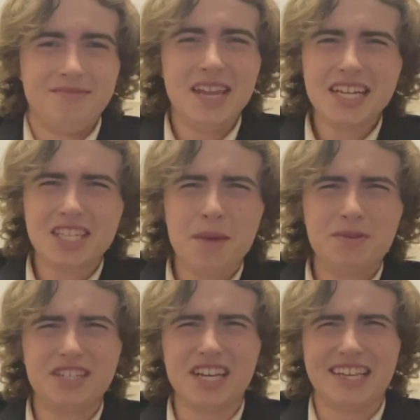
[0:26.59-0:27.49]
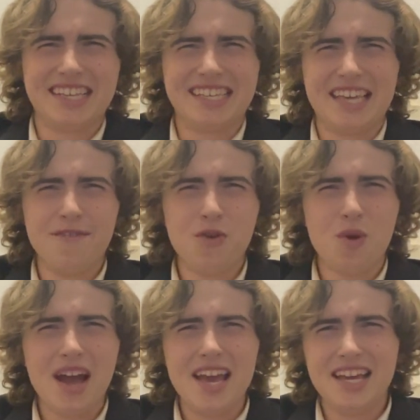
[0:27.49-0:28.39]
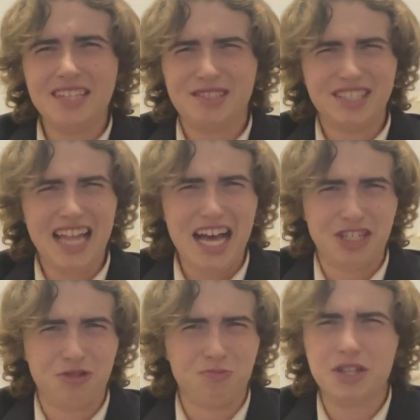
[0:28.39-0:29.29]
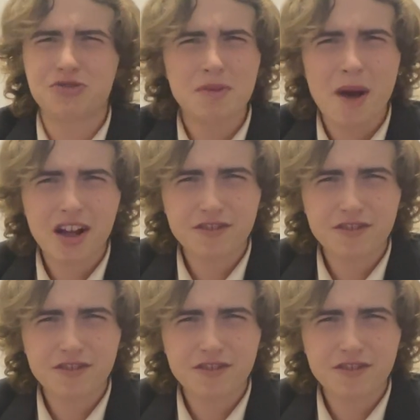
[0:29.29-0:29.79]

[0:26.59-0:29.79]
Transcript: Next up is a giveaway / mystery box